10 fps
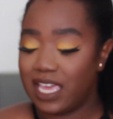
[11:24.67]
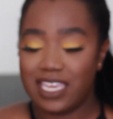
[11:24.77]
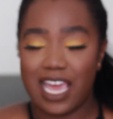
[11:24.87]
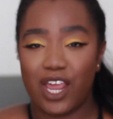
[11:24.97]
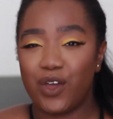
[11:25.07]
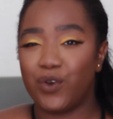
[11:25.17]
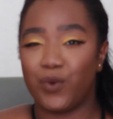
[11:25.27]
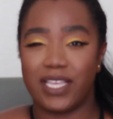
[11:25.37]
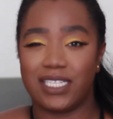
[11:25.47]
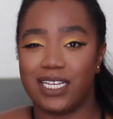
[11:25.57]
Yellow
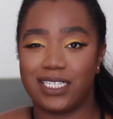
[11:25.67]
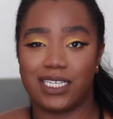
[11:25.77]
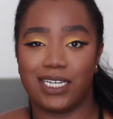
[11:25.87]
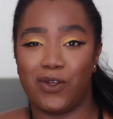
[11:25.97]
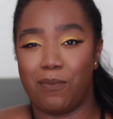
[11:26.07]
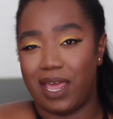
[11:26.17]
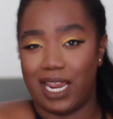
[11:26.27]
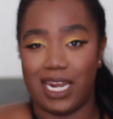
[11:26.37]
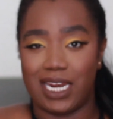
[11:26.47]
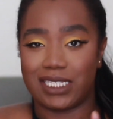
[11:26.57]
always looks good on
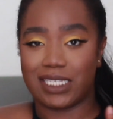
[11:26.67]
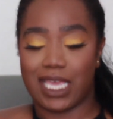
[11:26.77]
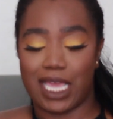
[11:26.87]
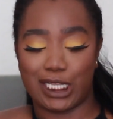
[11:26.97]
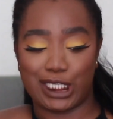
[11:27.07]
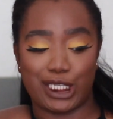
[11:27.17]
melanin skin,